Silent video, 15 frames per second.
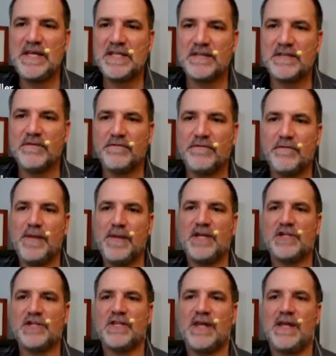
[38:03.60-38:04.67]
of
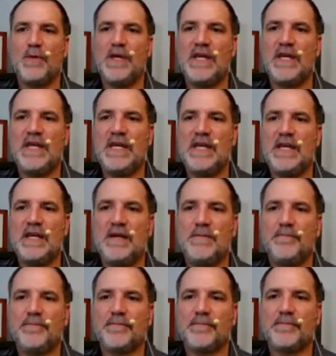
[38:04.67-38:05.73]
information that we need.
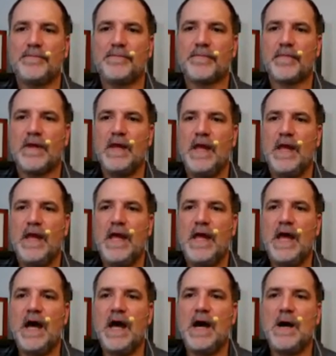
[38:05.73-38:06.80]

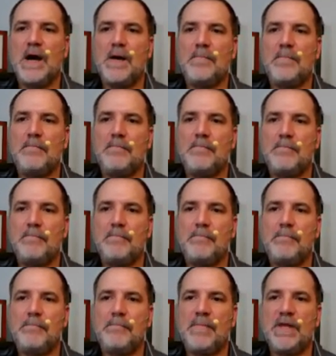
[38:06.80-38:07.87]

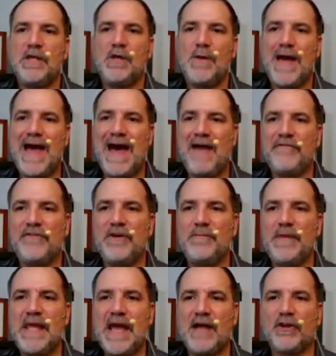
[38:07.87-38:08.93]
You have to
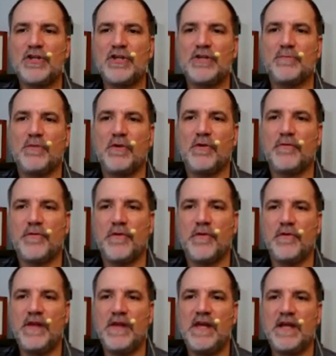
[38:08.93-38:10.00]
be eligible for
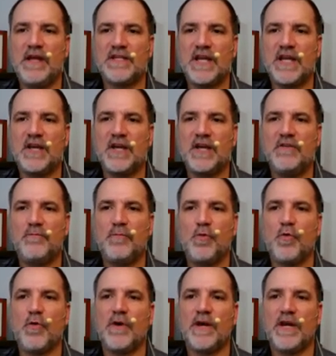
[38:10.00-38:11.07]
the executive
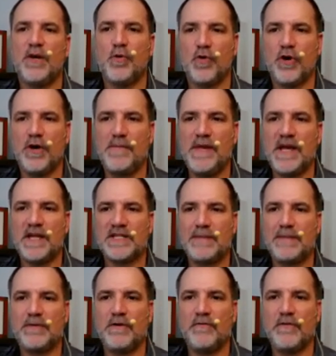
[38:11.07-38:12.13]
board in order to be
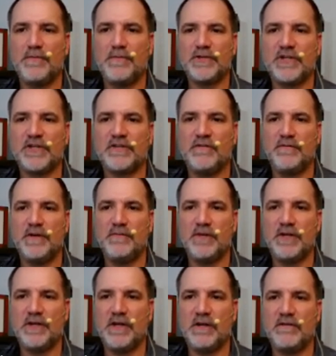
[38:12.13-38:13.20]
accepted for the position of
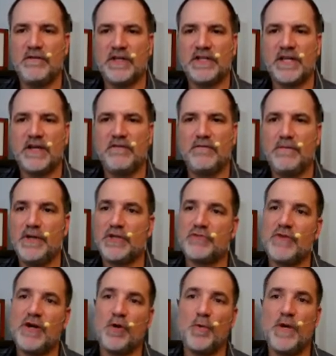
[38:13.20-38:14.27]
executive
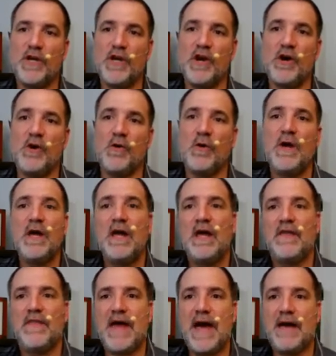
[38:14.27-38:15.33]
administrator. We know
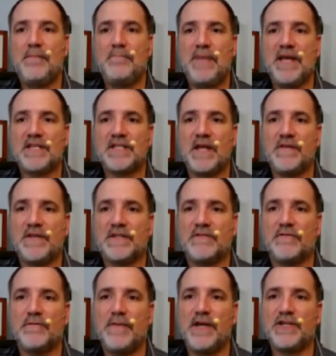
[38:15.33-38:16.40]
that based on this
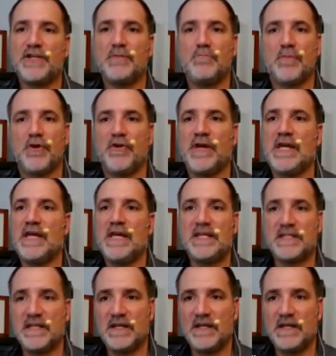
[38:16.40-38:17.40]
information, Murray isn't